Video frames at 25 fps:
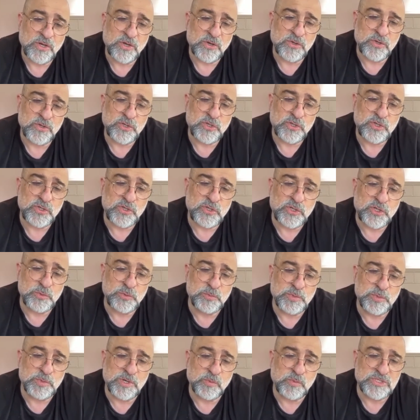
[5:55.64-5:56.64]

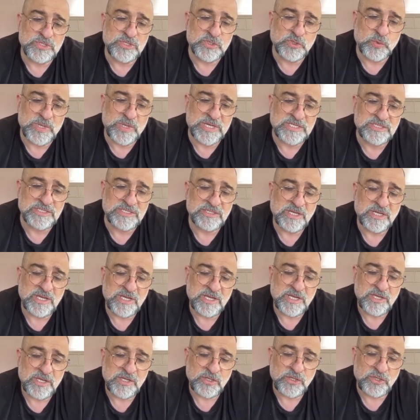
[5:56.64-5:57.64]
humor was always
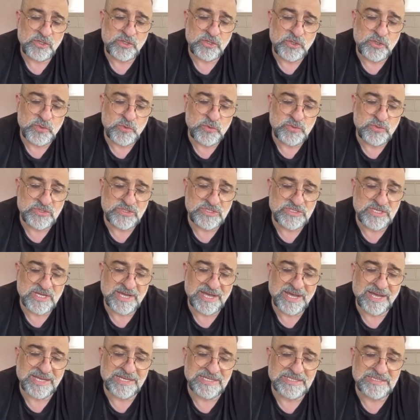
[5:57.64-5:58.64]
used
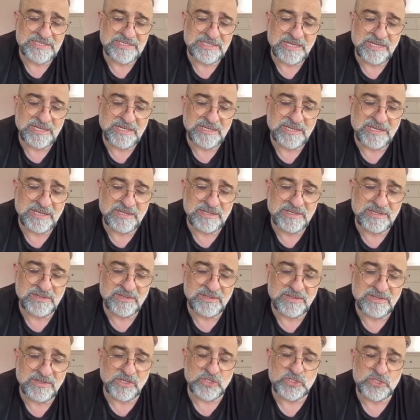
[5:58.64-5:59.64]
as
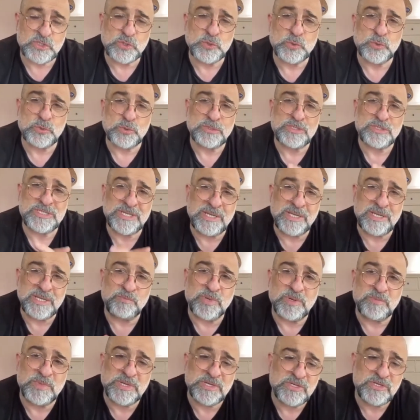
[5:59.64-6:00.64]
a tool to
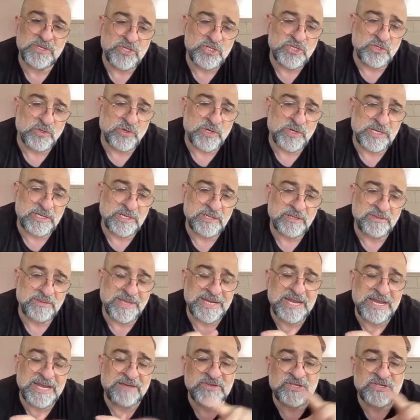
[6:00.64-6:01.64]
implement joy.
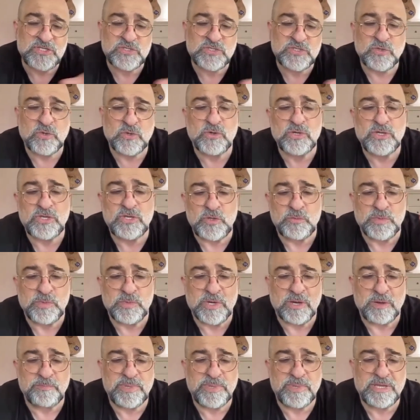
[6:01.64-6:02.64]
They never saw humor
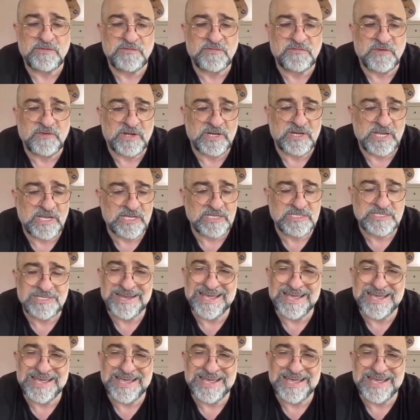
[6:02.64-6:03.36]
and being funny as an